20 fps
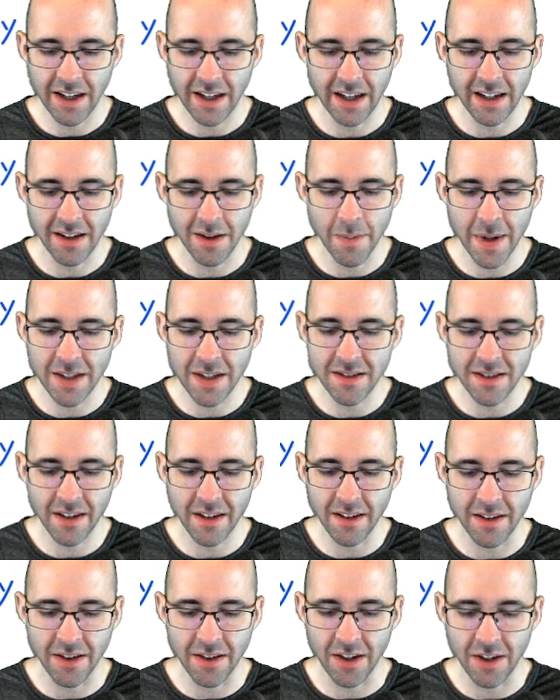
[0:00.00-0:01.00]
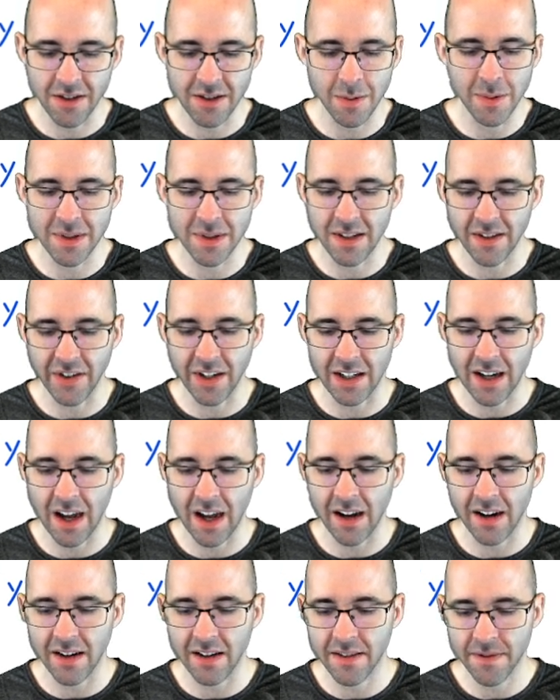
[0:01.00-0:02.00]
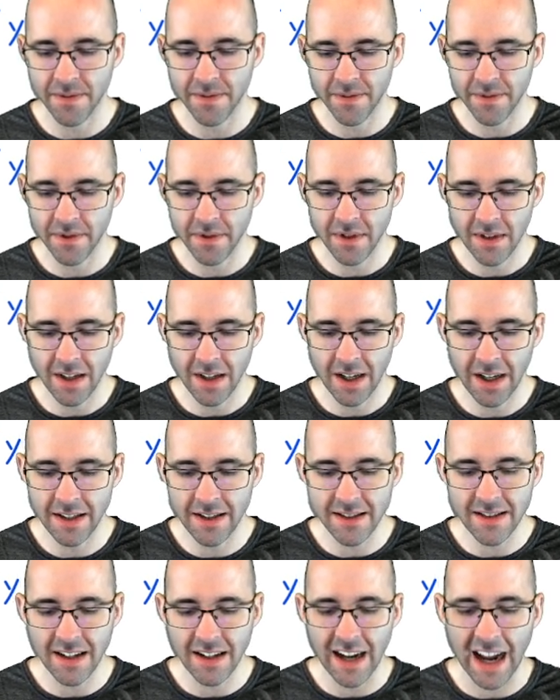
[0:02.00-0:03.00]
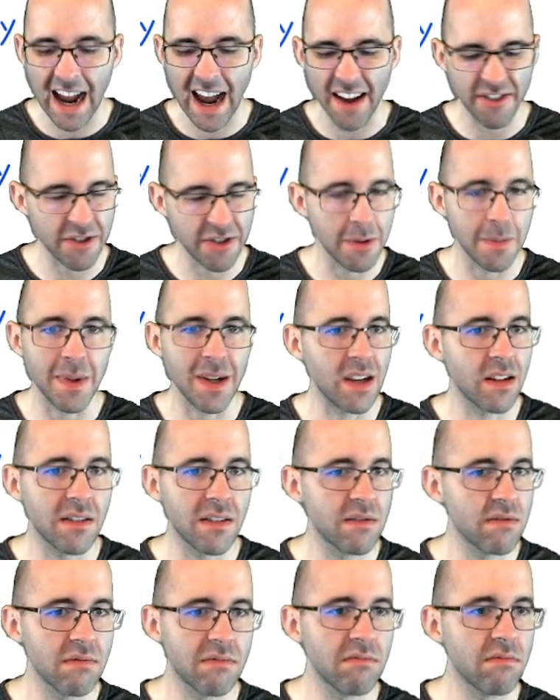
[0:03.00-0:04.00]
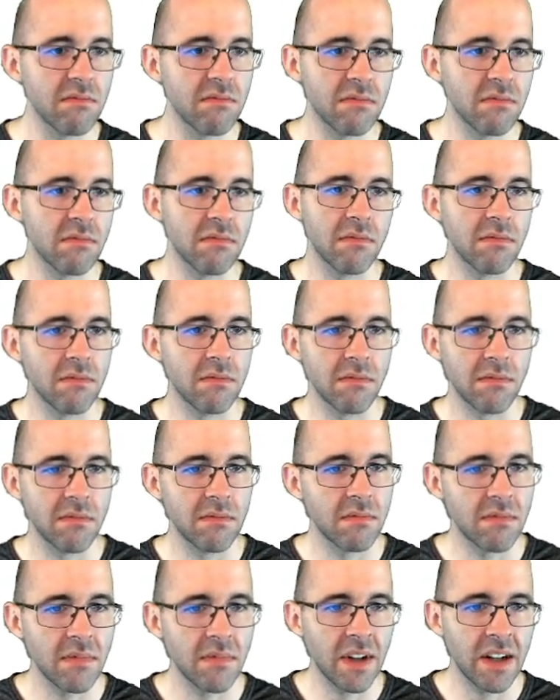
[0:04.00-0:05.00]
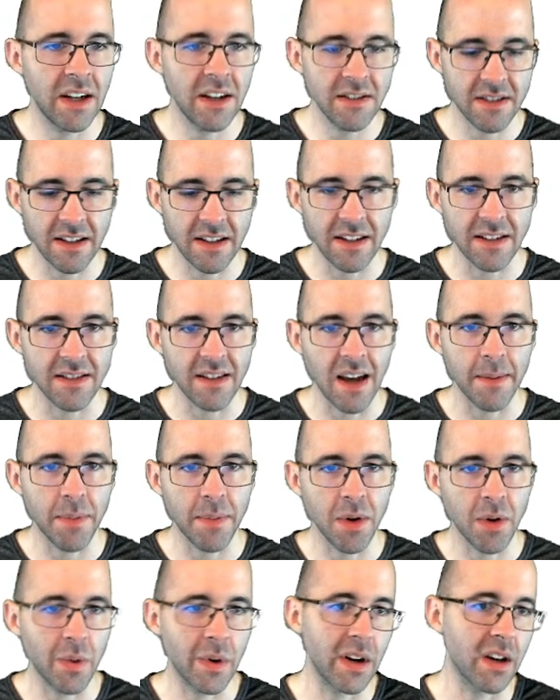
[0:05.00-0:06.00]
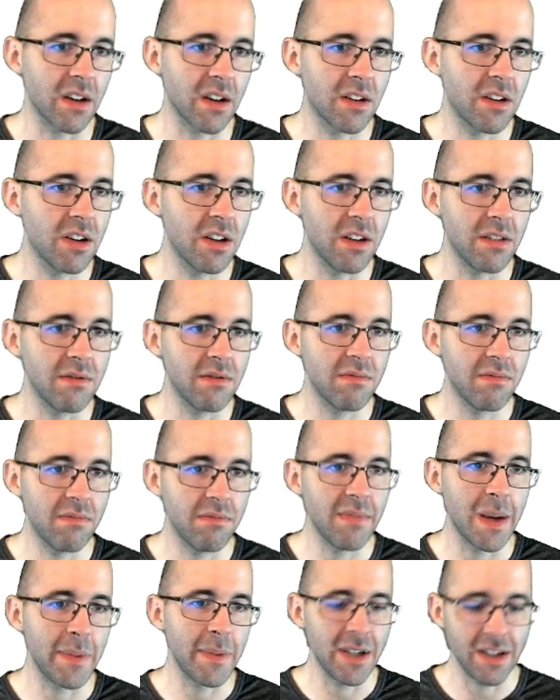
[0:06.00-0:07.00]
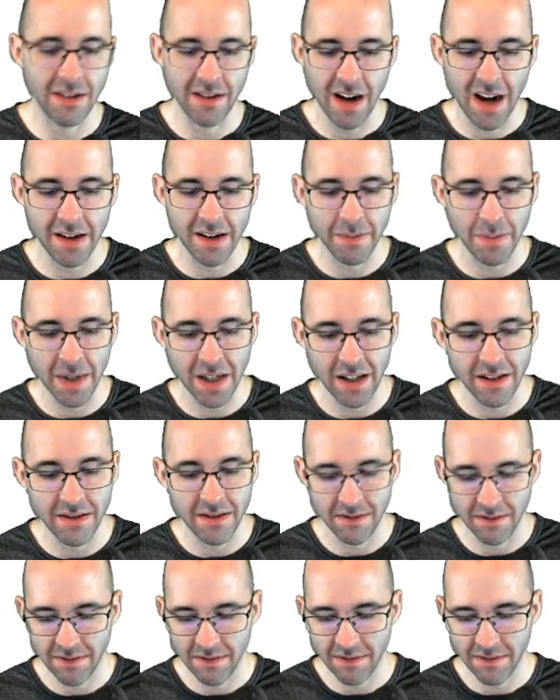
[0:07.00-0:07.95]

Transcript: It depends on your specific data. It doesn't have to be. And here's an example where it could maybe not be.